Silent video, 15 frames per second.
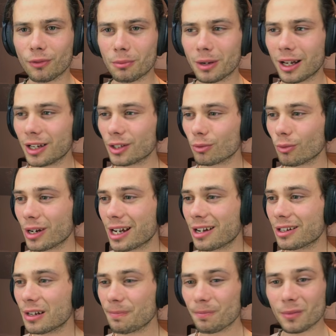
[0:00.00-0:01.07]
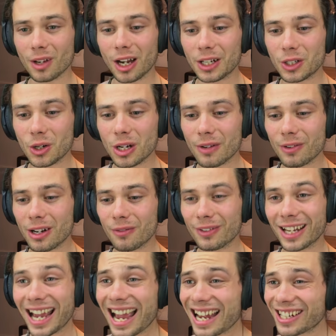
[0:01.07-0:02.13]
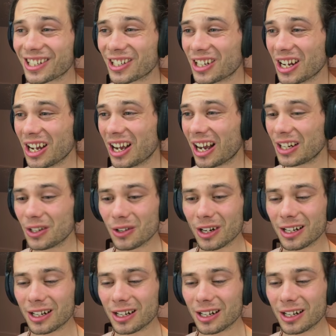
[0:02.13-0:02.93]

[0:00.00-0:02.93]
from last round. I don't have enough cash. I don't